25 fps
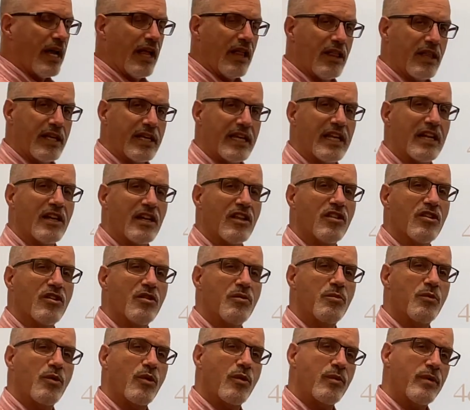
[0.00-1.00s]
elegant, a little
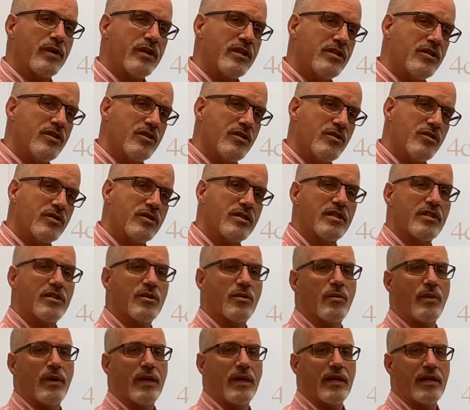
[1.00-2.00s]
more reduced in the
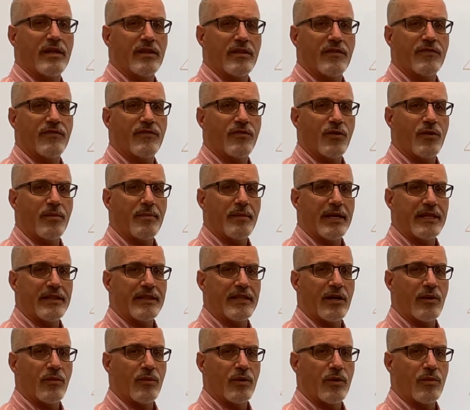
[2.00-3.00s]
format
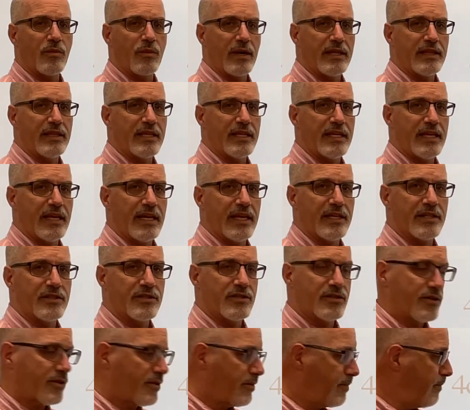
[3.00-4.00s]
that we write the
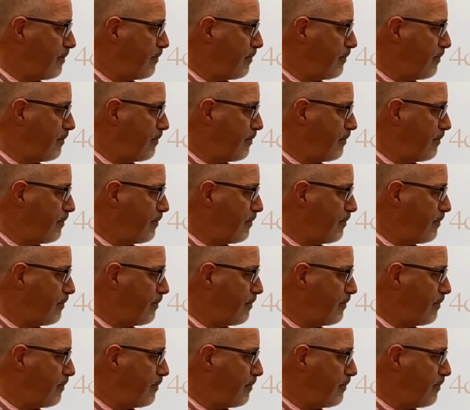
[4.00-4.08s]
answer.